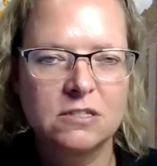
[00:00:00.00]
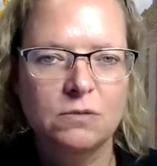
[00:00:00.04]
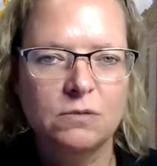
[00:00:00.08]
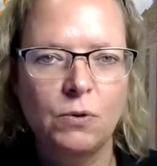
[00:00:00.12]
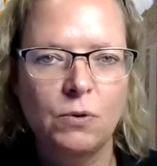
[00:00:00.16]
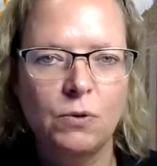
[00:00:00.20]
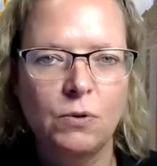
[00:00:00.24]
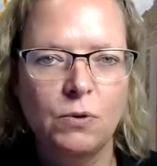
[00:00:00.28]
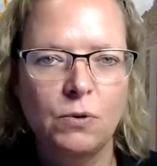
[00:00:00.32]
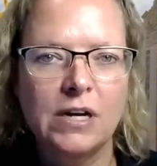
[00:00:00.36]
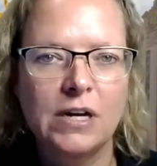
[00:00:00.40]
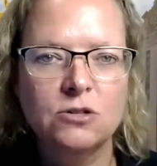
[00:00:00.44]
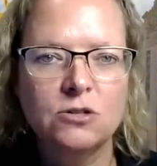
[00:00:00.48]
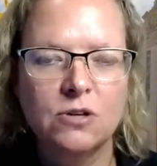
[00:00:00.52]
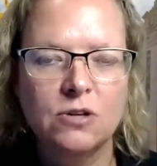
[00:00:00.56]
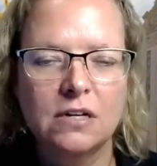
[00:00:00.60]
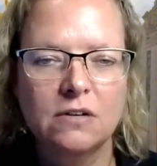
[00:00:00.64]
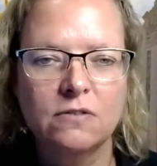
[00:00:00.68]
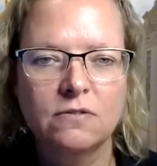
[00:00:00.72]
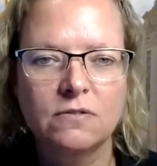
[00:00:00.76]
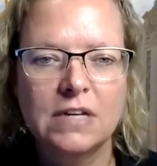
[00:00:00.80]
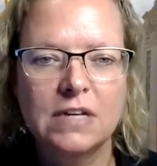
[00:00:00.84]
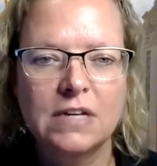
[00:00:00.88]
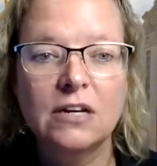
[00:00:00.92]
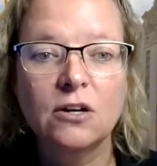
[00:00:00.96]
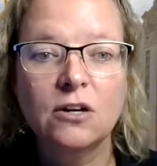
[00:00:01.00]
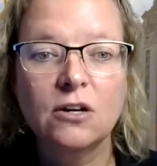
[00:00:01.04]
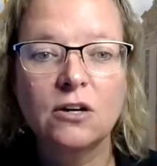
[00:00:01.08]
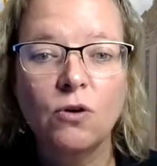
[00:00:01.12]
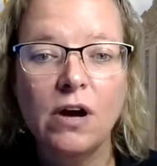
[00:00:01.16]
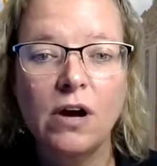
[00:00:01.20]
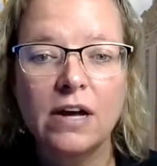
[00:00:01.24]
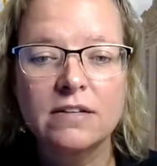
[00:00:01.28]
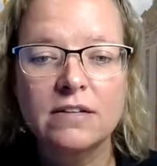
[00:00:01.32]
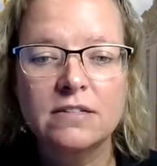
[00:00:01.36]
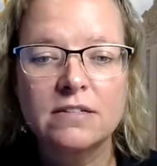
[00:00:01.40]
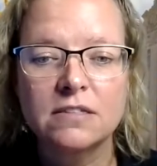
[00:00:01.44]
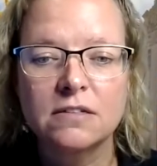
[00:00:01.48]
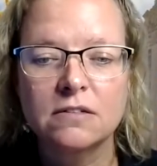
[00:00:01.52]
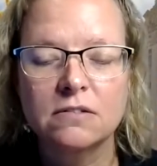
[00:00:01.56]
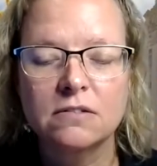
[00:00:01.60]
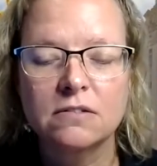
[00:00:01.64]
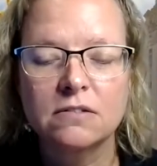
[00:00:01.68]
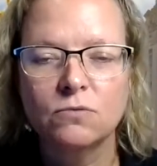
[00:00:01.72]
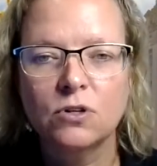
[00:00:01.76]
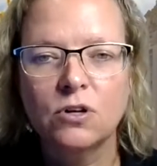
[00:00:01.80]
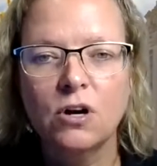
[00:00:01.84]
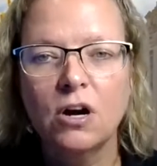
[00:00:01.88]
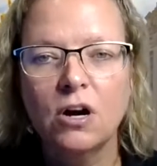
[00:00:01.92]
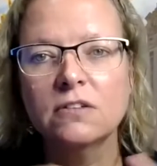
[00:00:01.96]
that we want to try to get across, that
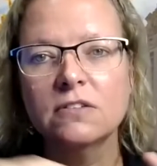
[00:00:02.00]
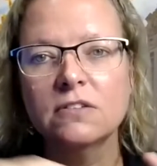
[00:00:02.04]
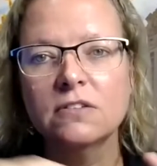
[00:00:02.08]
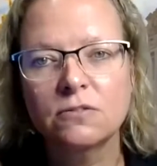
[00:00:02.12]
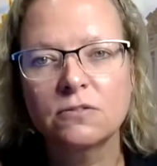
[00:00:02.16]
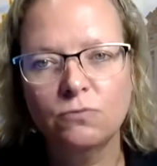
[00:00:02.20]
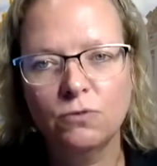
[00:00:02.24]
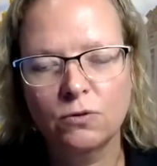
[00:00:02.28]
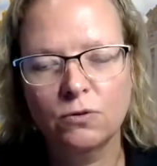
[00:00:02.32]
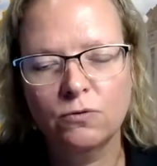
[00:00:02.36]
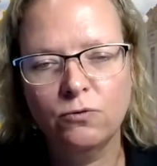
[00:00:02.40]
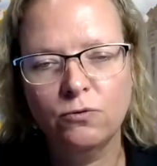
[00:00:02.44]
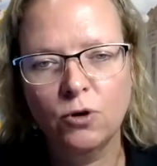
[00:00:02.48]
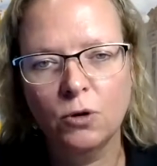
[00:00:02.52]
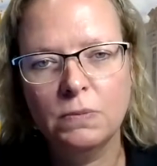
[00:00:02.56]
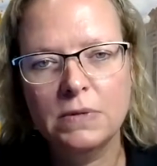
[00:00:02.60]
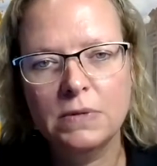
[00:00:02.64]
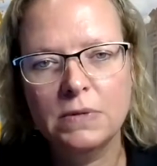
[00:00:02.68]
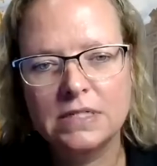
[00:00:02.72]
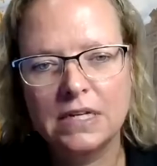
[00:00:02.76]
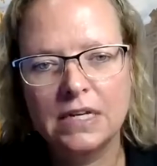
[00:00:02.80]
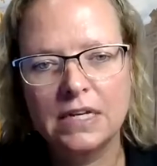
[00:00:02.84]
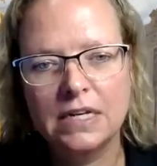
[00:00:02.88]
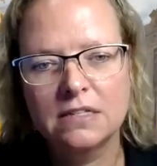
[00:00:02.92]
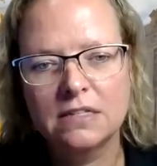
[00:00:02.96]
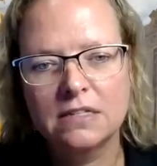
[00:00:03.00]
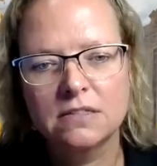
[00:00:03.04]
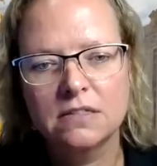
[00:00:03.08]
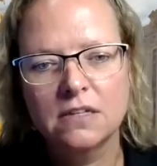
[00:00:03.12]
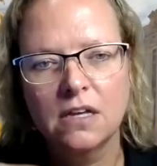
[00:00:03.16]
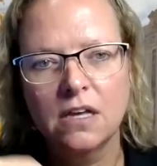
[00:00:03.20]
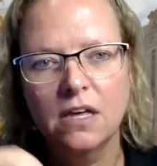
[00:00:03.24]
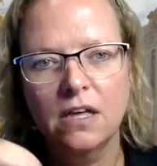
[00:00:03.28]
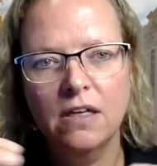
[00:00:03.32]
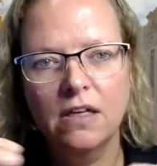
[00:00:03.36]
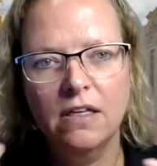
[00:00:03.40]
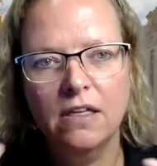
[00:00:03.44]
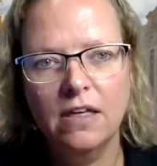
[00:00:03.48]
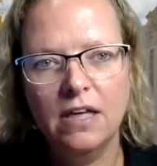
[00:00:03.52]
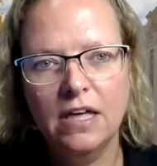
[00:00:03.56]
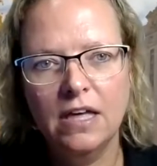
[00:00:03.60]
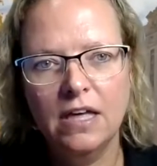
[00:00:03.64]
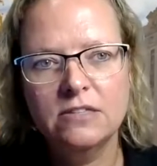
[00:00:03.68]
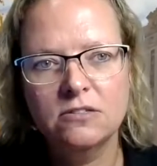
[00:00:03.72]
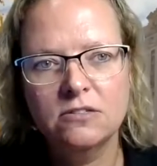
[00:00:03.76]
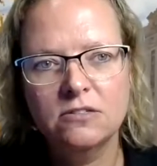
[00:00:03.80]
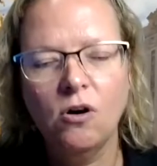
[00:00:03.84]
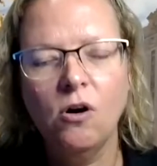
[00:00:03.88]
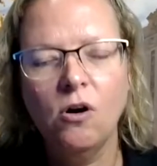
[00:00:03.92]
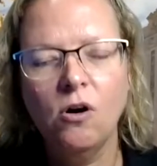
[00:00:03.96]
regardless of what form it takes,
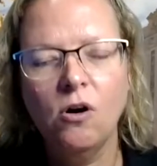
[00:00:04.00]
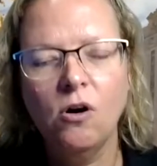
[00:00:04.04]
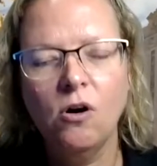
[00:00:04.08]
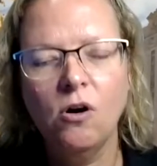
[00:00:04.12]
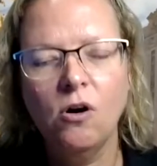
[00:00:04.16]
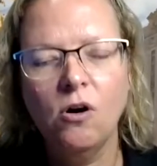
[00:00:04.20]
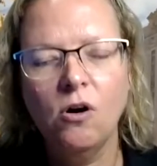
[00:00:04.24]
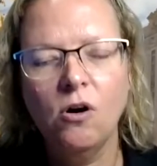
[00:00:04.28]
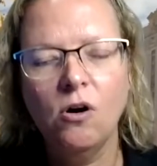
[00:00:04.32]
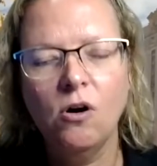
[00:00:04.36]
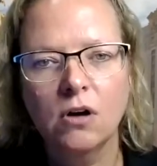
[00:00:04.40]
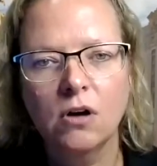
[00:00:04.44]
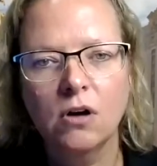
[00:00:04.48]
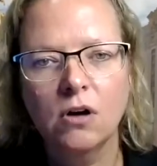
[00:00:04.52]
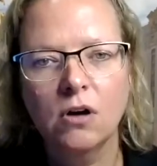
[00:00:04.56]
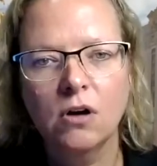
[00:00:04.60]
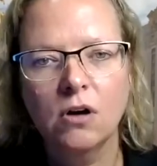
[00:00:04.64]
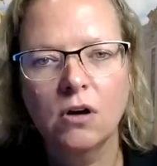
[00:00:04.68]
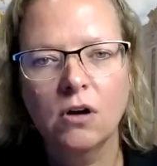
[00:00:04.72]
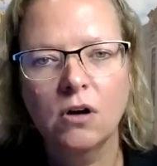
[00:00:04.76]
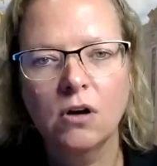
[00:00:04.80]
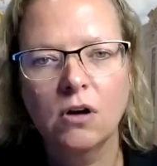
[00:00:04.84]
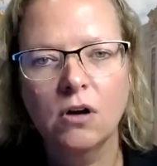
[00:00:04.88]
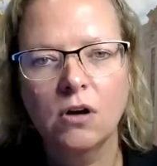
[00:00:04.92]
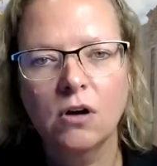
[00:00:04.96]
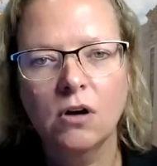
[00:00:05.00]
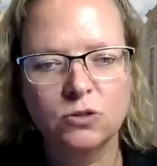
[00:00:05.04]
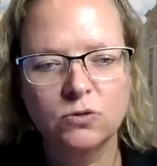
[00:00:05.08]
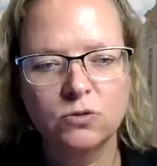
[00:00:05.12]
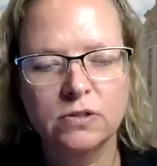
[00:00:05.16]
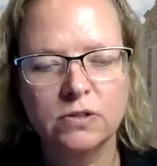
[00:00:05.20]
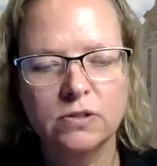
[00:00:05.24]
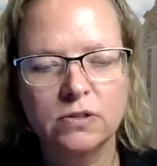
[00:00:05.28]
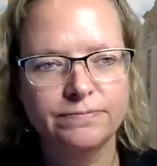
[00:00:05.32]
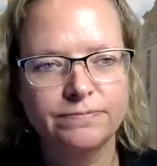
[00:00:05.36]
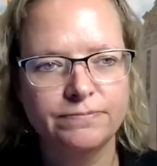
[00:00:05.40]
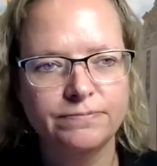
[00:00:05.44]
it's all harmful to children.